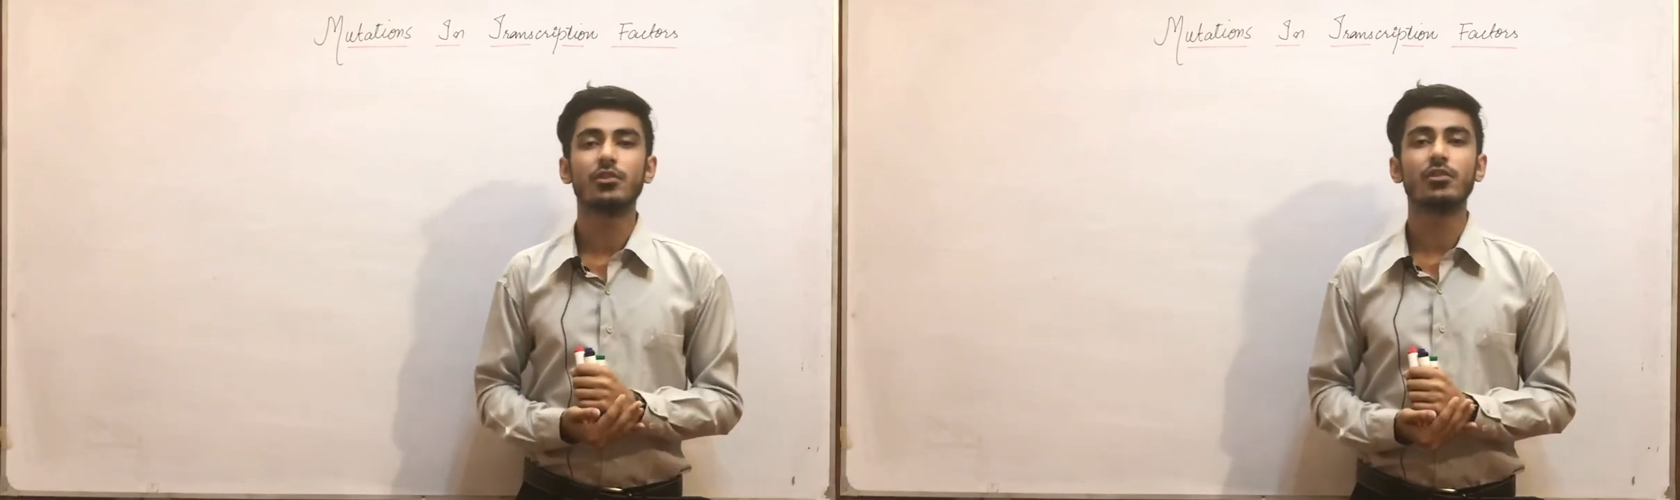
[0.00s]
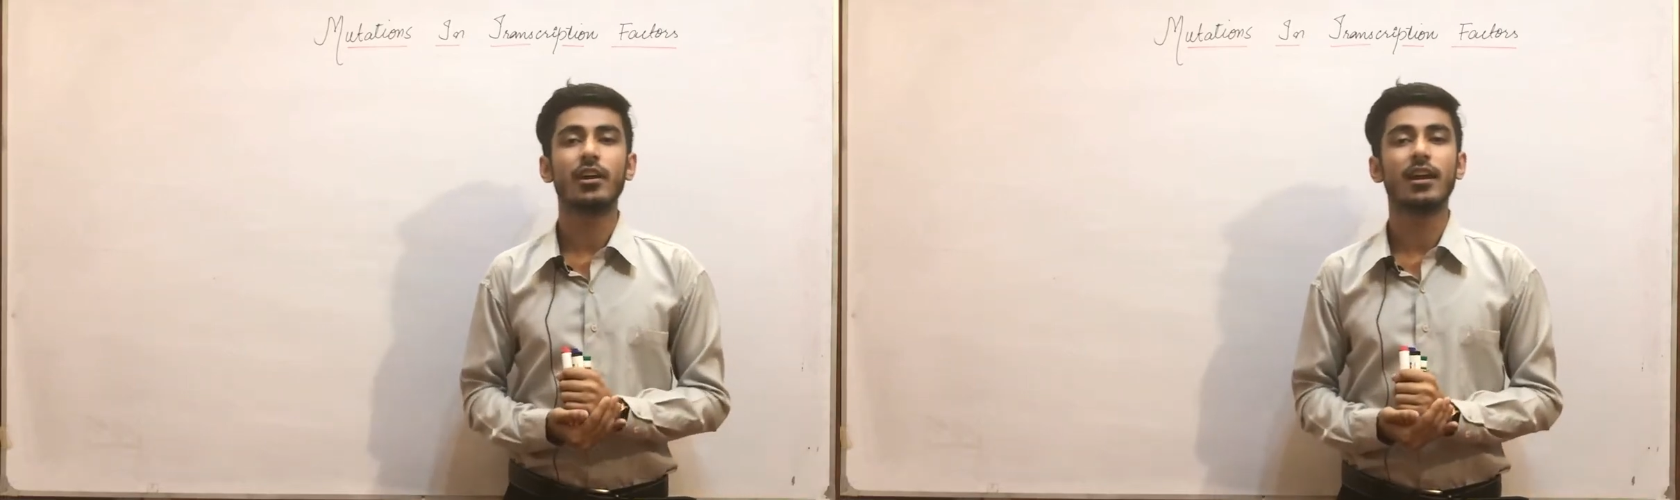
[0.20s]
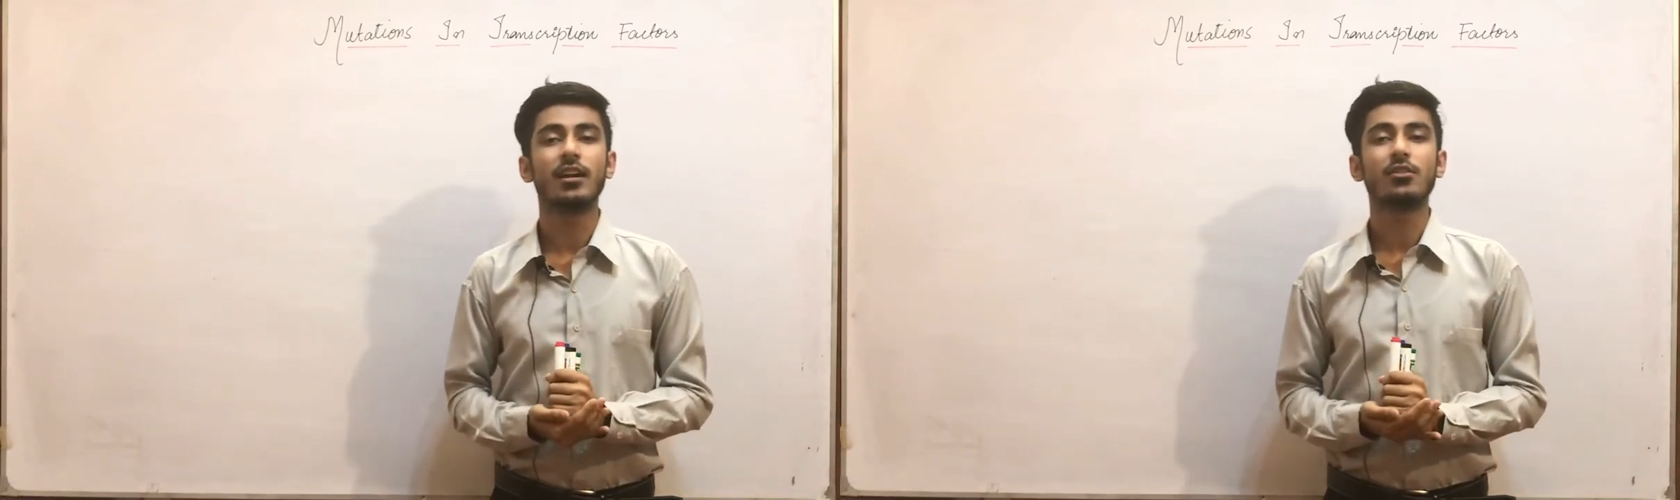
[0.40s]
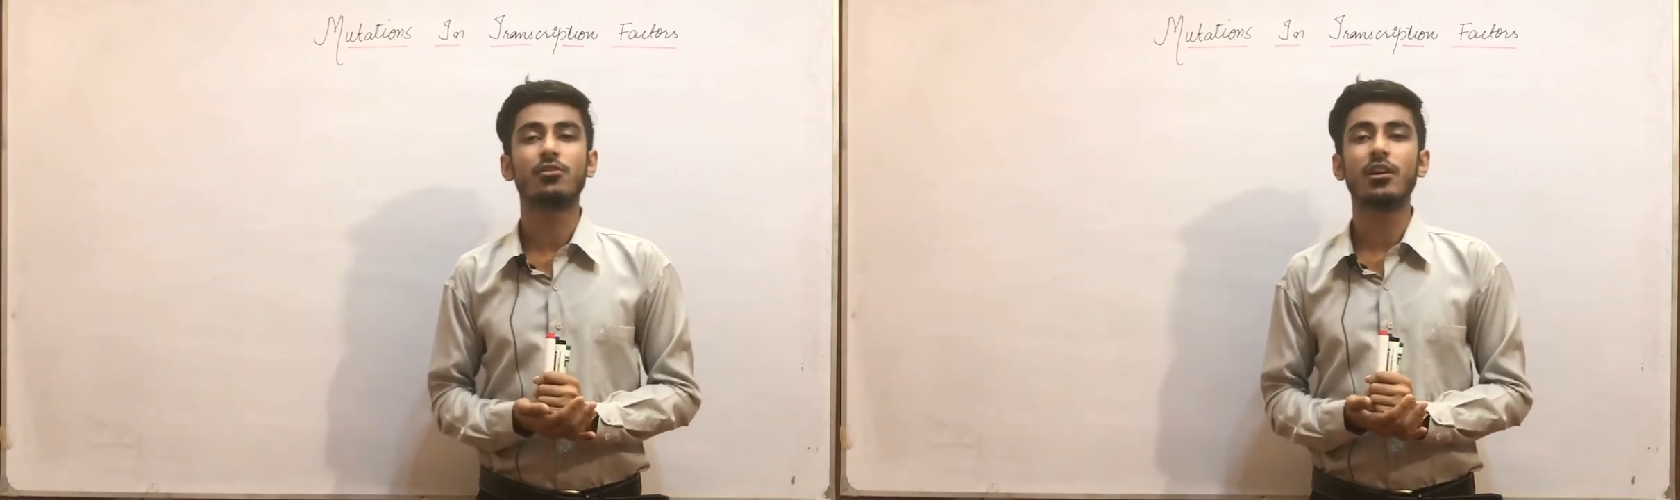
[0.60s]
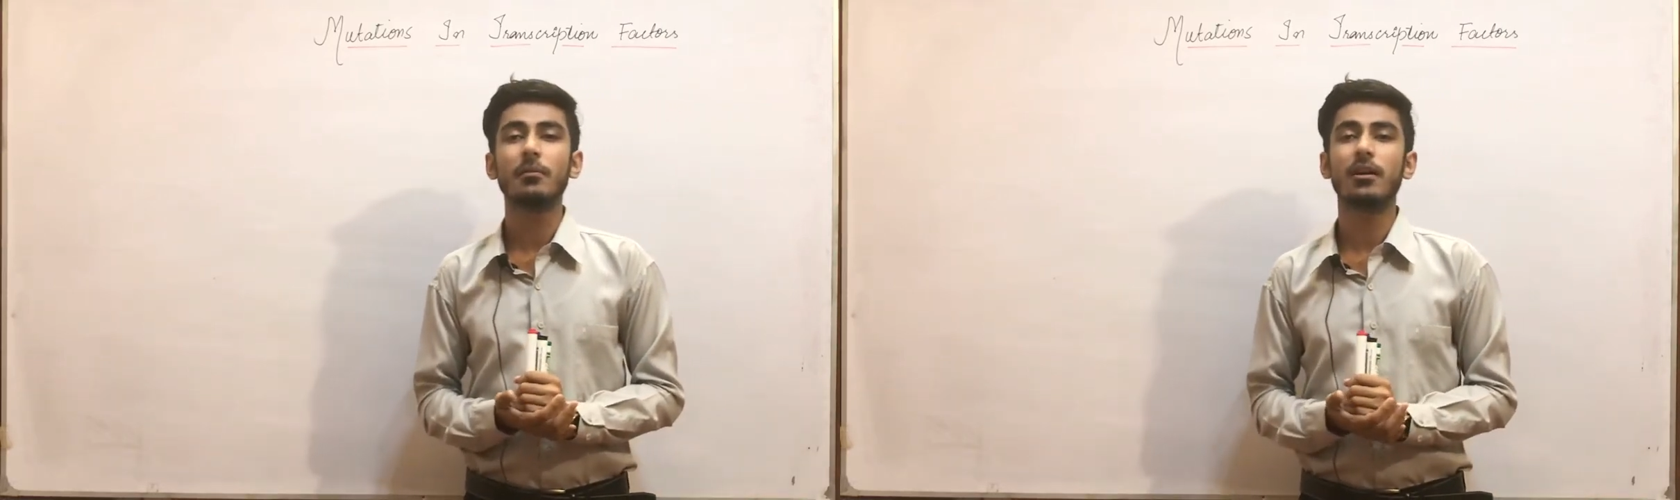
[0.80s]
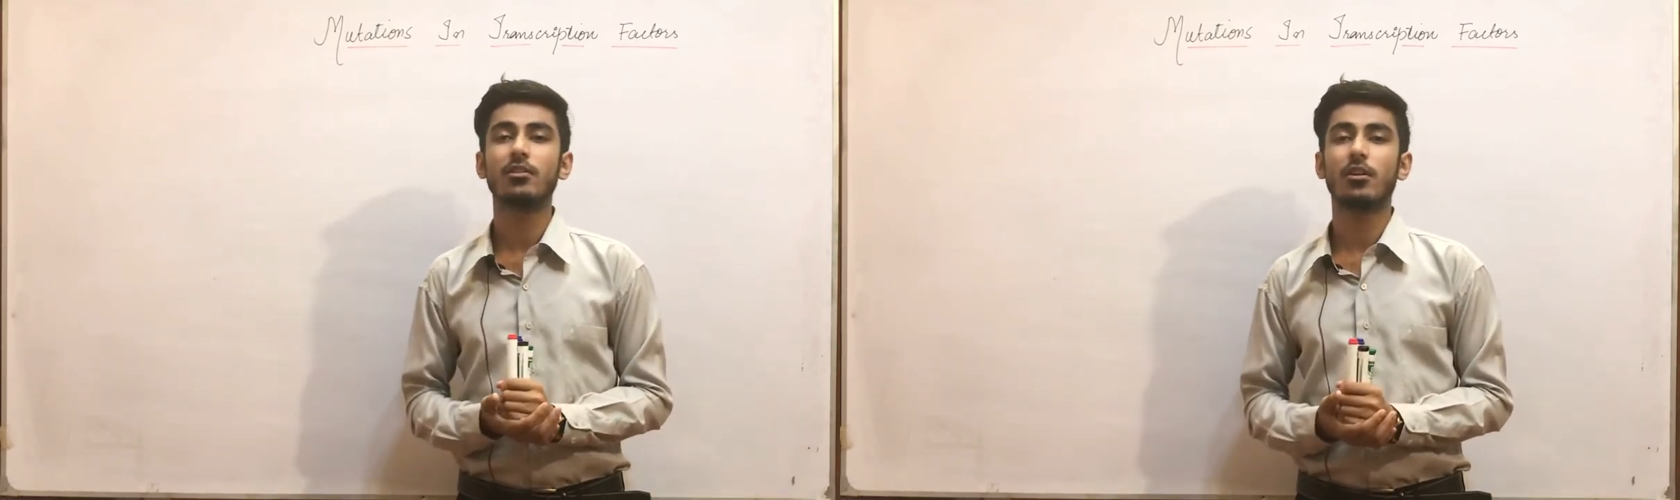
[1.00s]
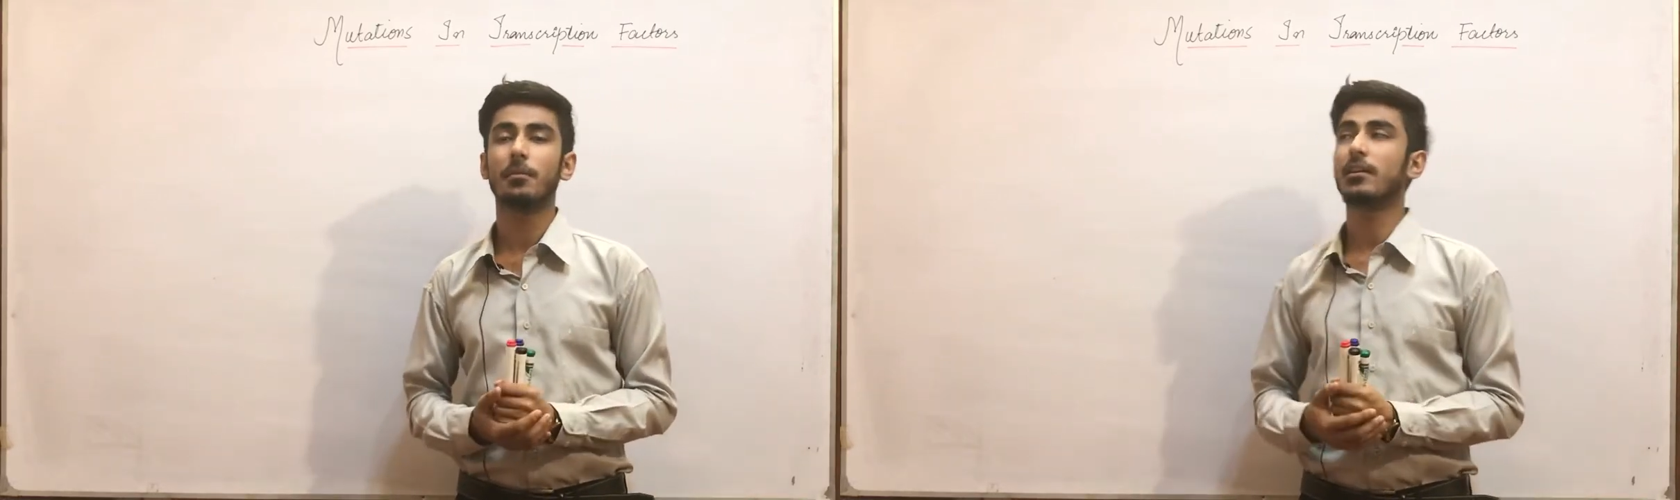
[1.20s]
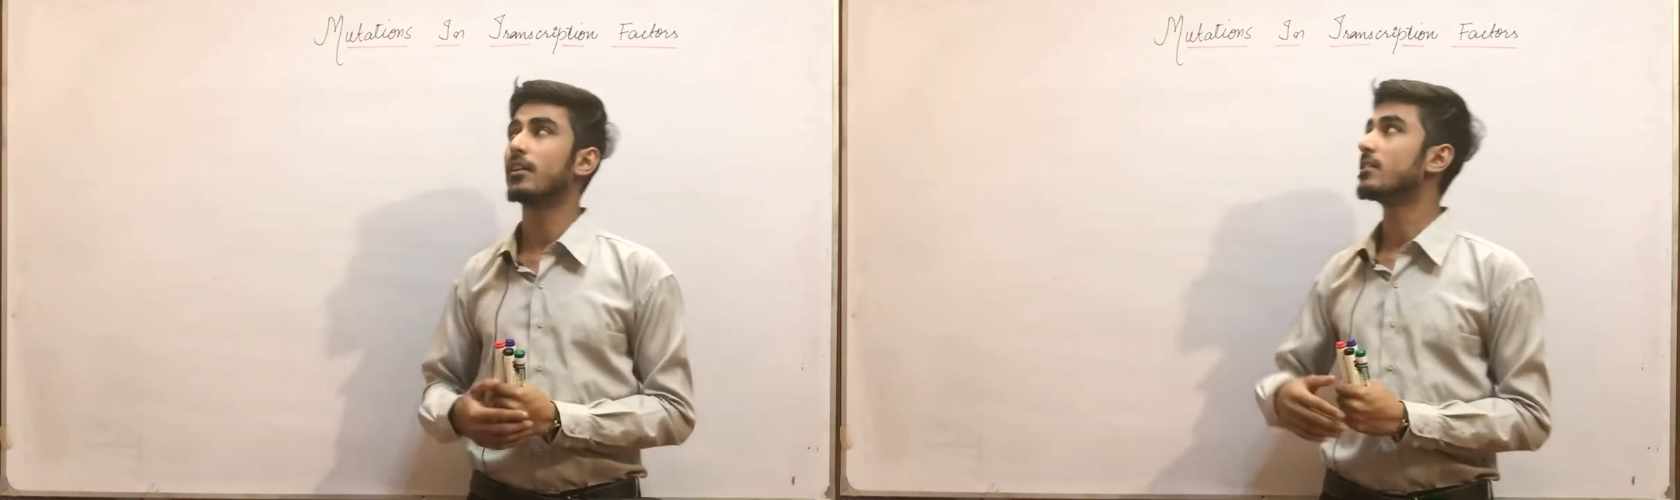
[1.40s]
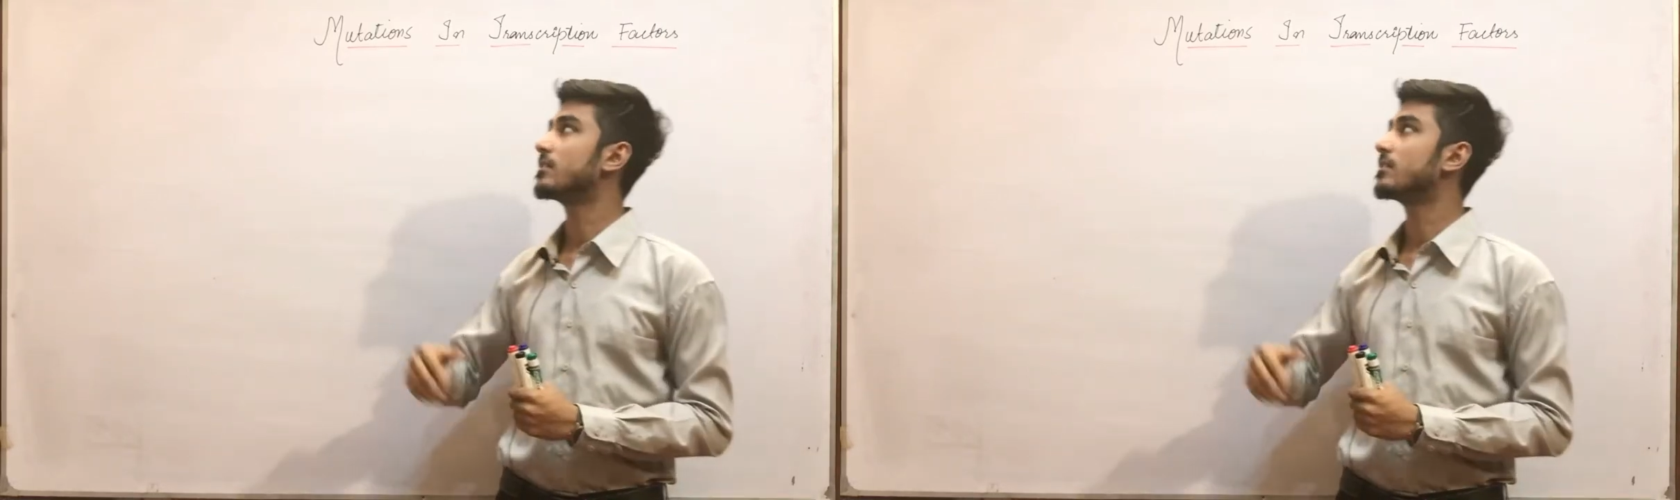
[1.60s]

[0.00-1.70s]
and today my topic is